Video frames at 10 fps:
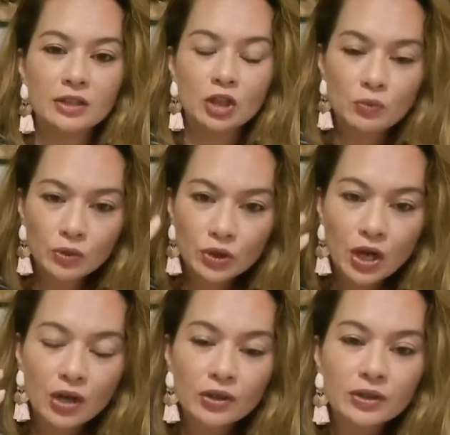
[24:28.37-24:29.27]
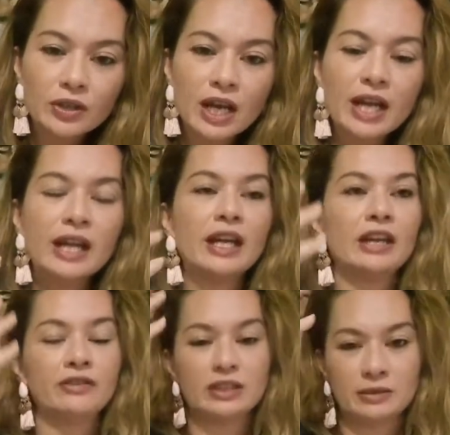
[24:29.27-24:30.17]
you will know
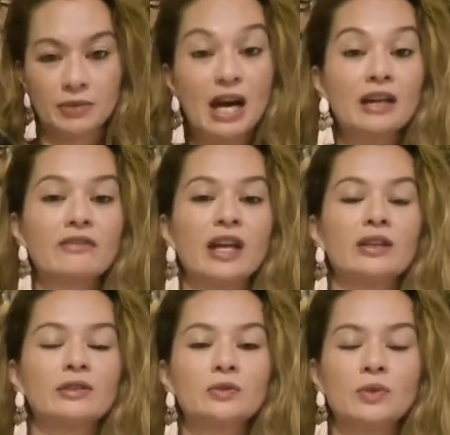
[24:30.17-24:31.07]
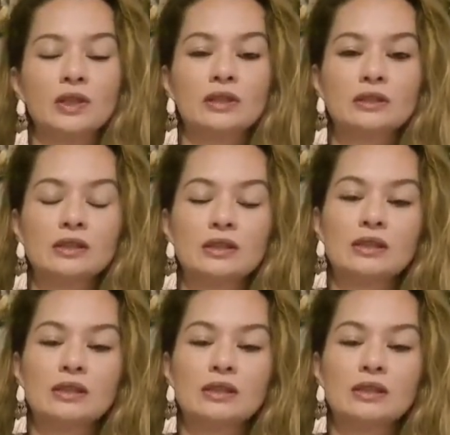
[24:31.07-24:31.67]
if it is a part of that old world